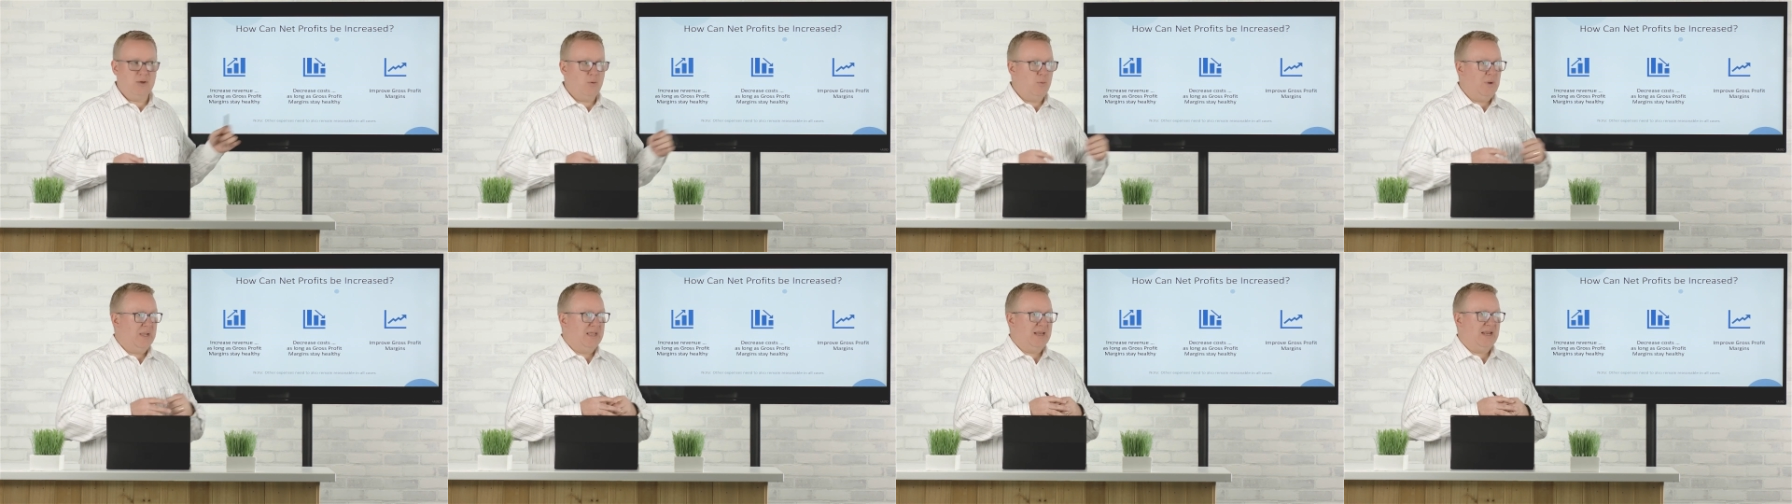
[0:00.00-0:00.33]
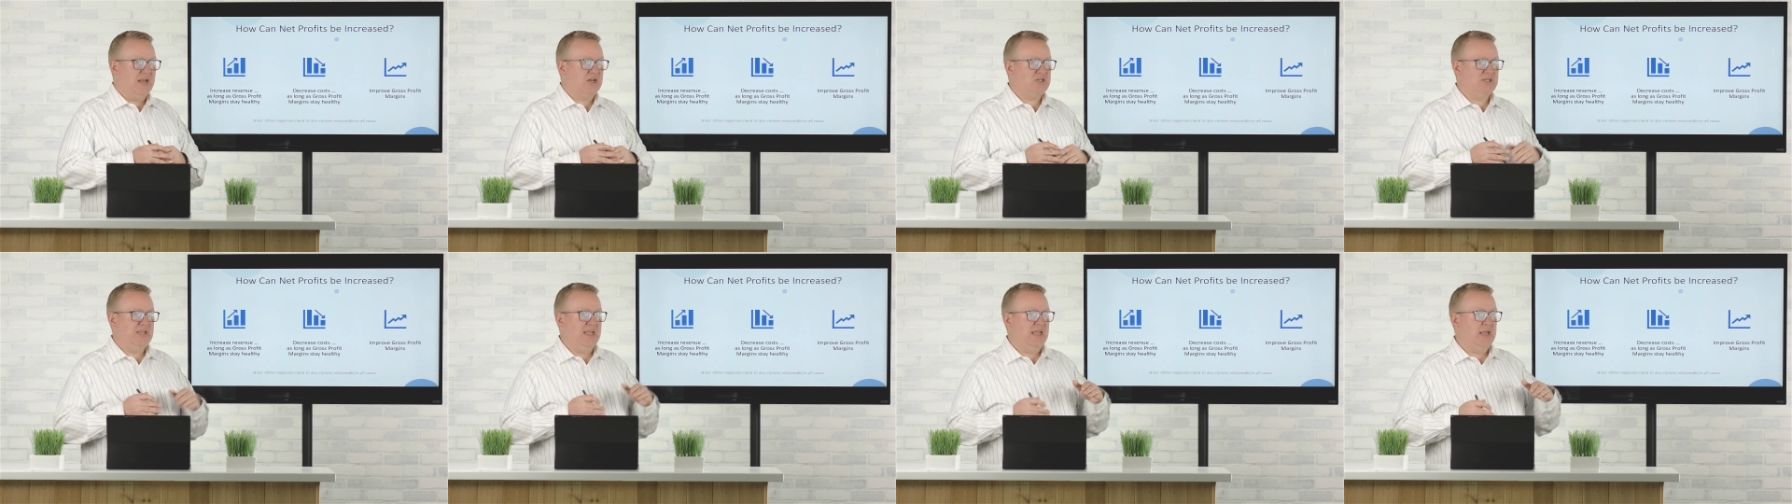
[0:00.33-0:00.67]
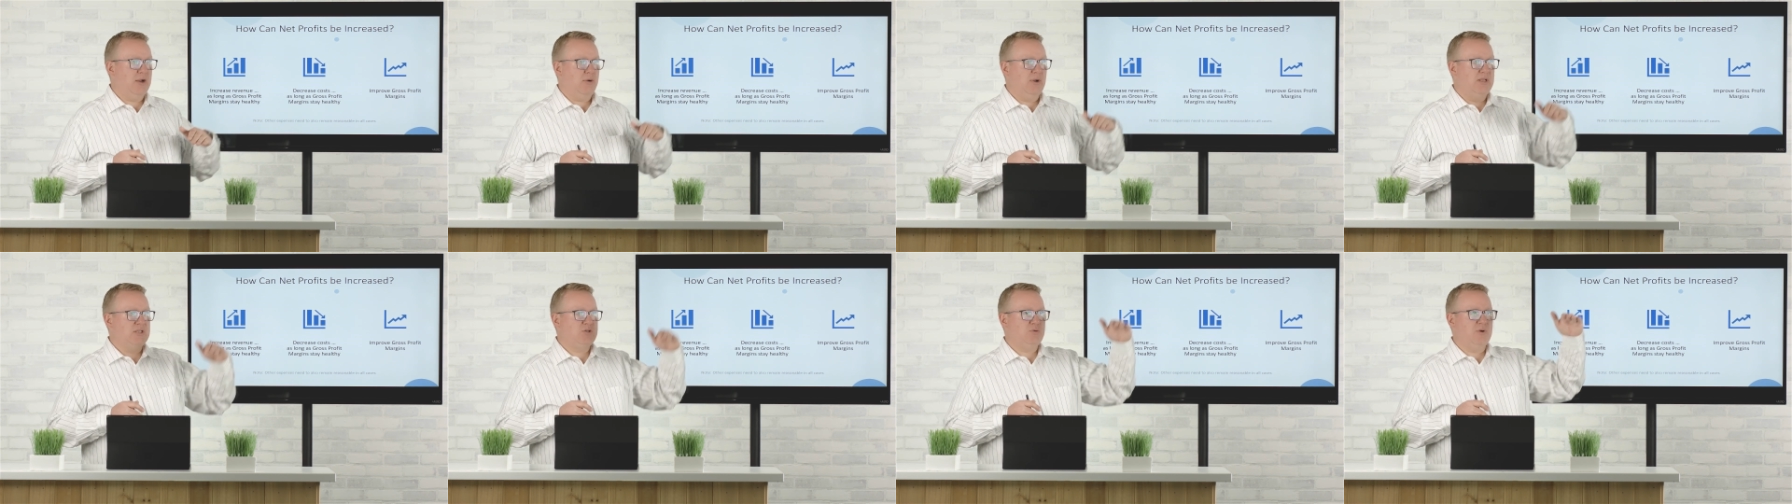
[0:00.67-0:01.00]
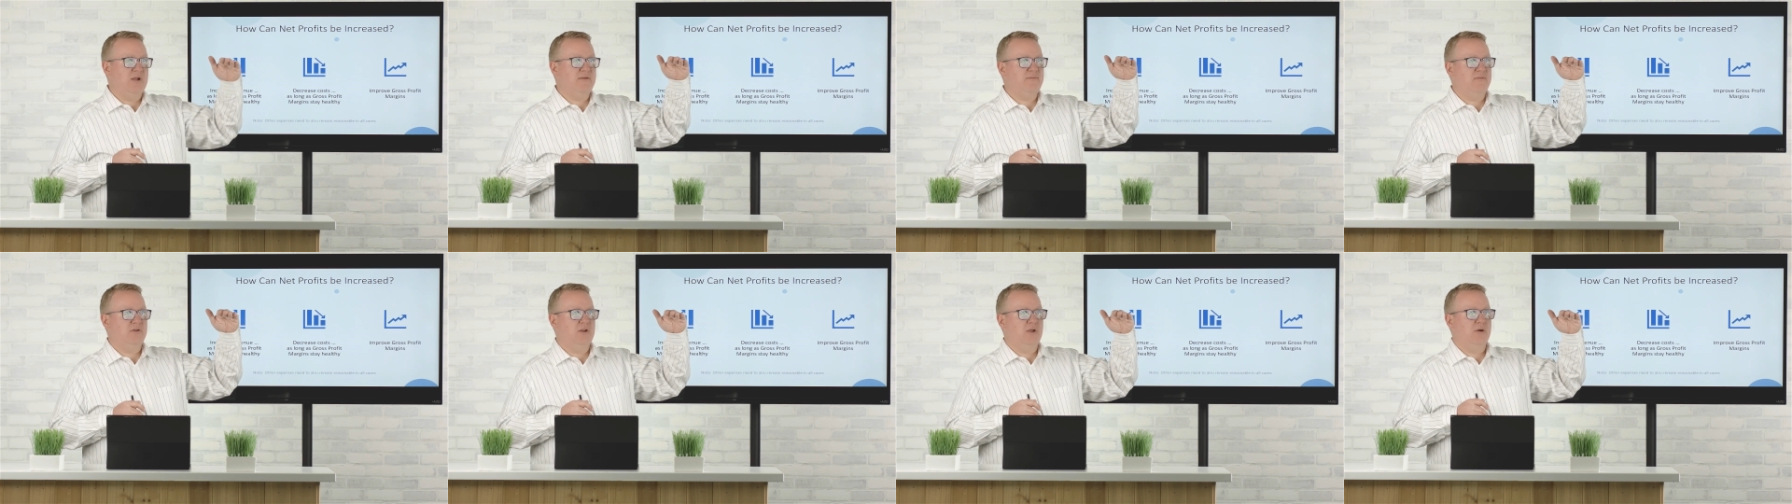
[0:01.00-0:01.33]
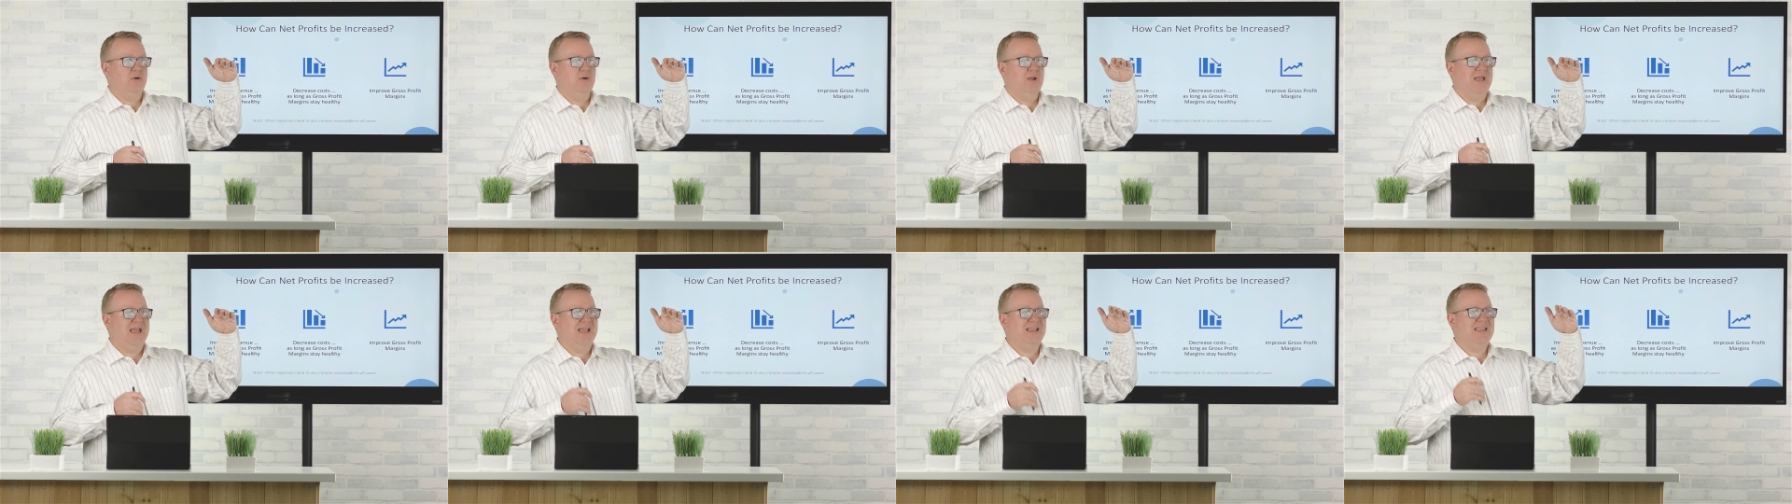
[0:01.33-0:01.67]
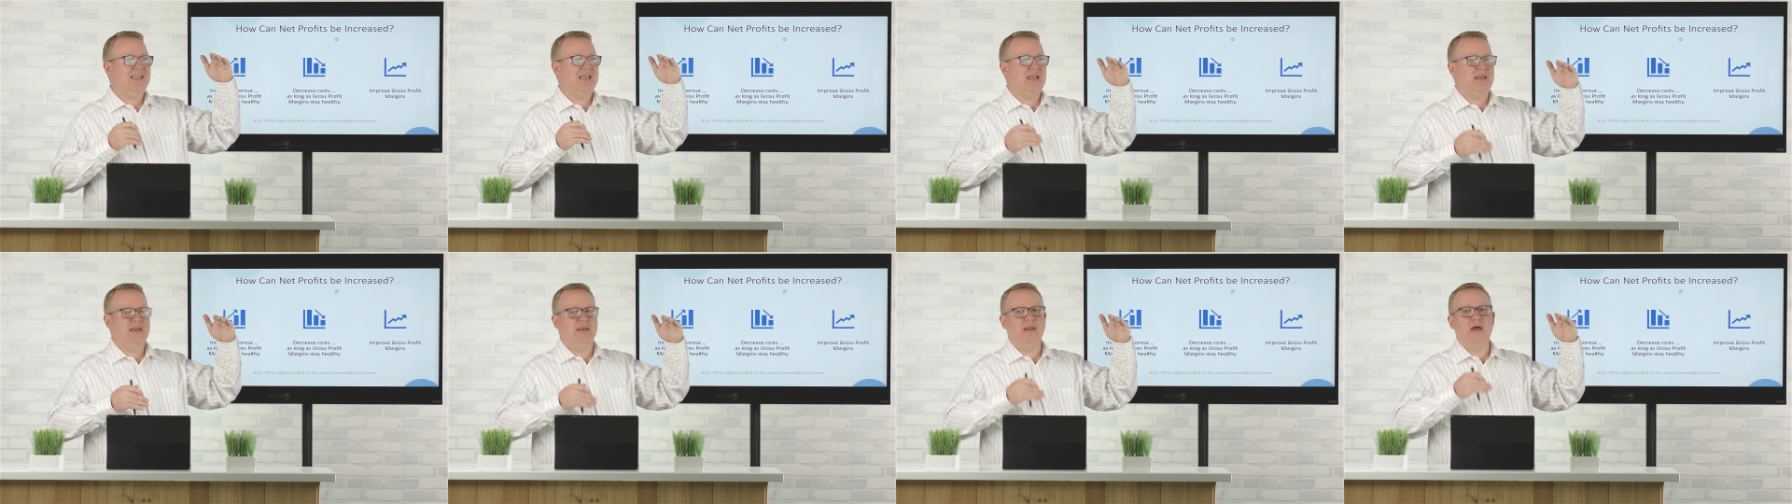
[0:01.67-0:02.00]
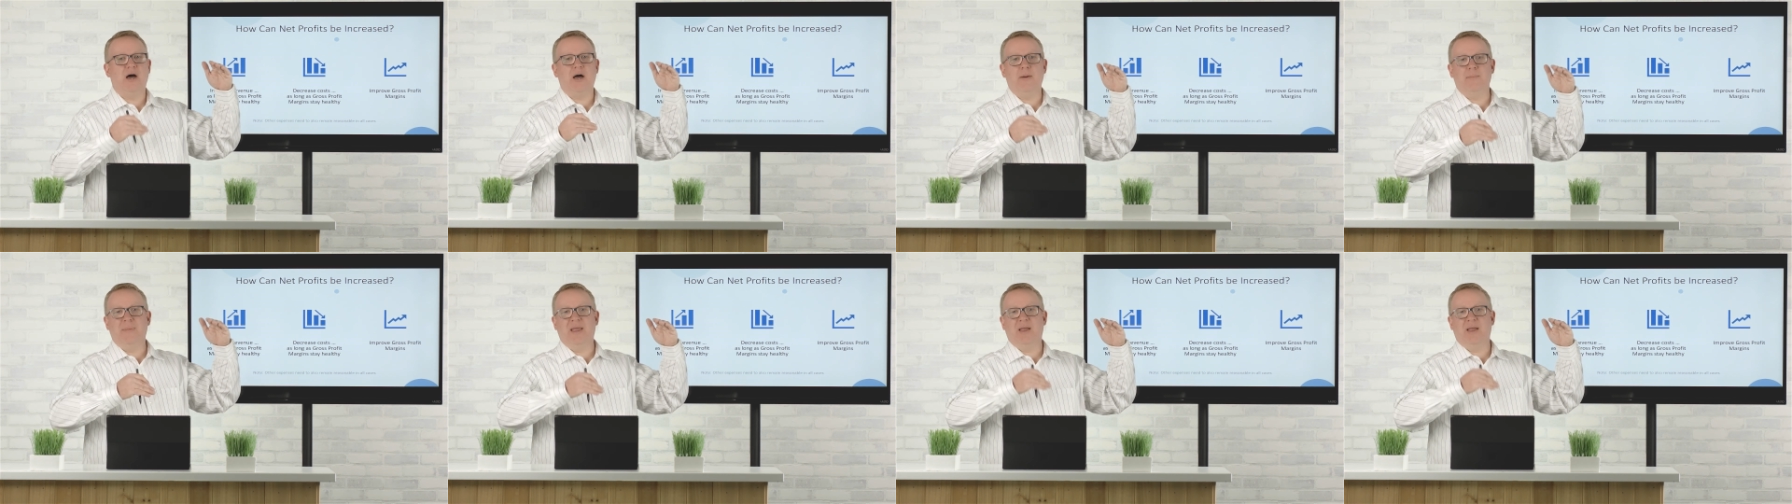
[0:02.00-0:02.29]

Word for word: we can actually increase revenue and yet not